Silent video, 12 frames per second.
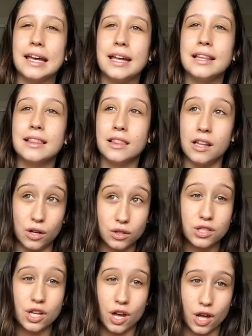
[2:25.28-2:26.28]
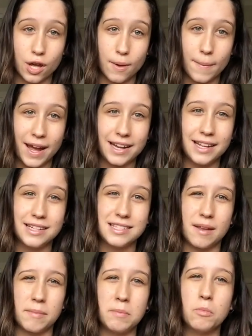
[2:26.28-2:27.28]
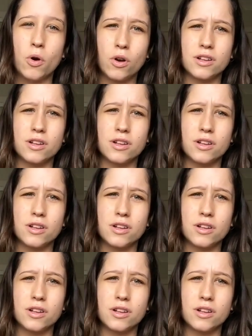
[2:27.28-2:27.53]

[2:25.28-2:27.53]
in the long term I needed something more